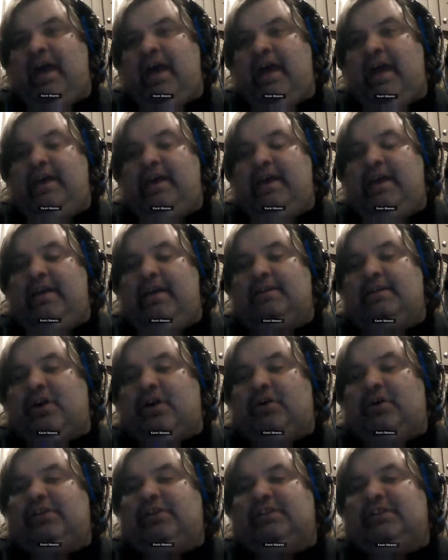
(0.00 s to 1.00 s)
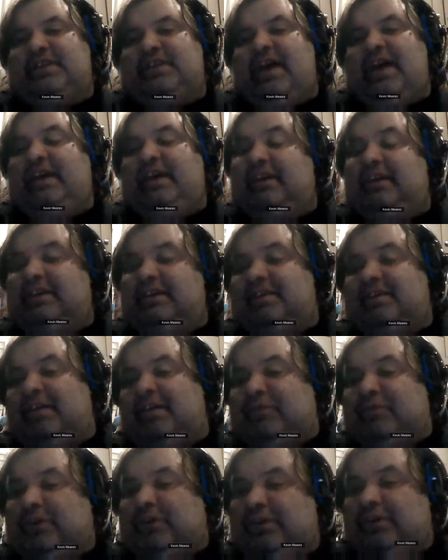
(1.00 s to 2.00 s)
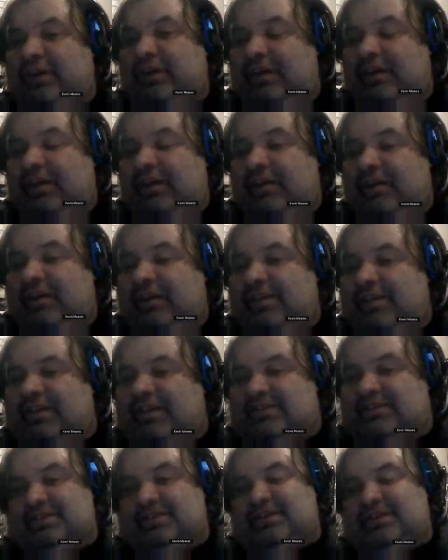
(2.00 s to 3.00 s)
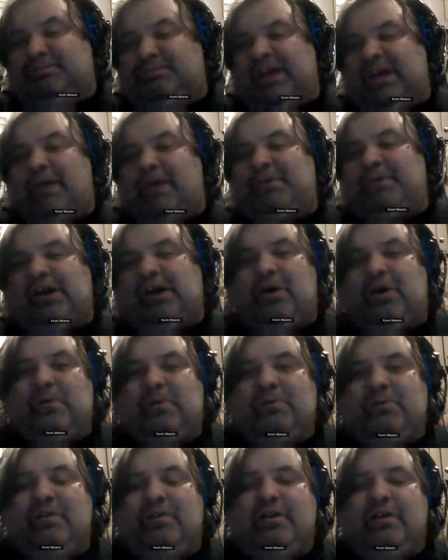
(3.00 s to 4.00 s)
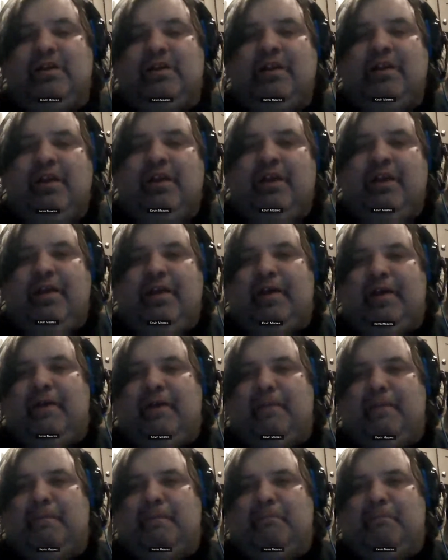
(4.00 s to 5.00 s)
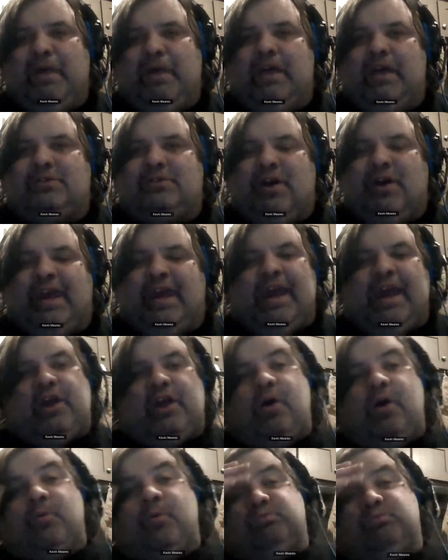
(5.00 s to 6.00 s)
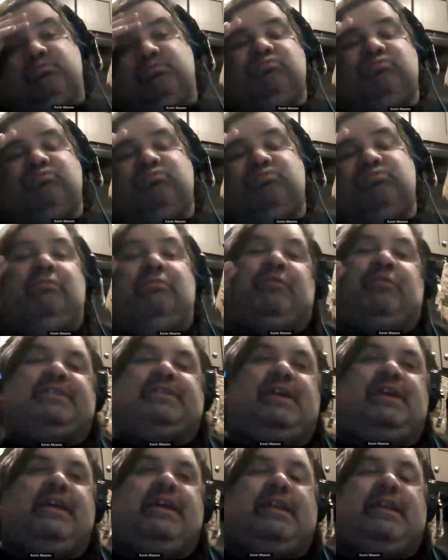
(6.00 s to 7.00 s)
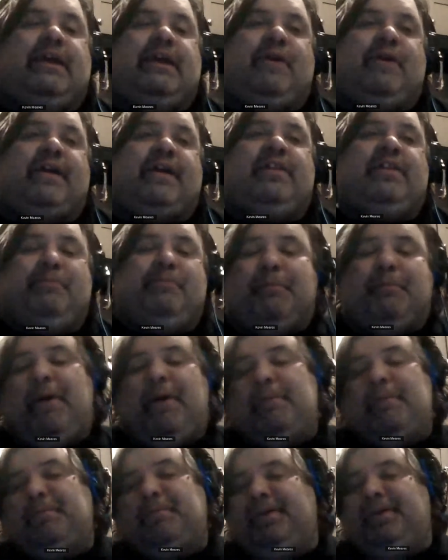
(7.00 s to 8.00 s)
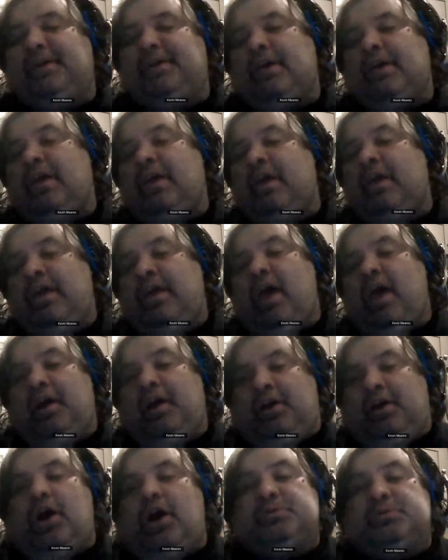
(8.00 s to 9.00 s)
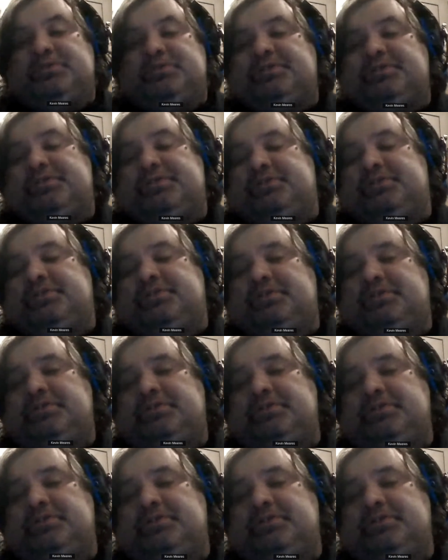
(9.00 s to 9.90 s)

It's hard to say, given this is some time ago, so I can't go investigate directly, but probably a ghost.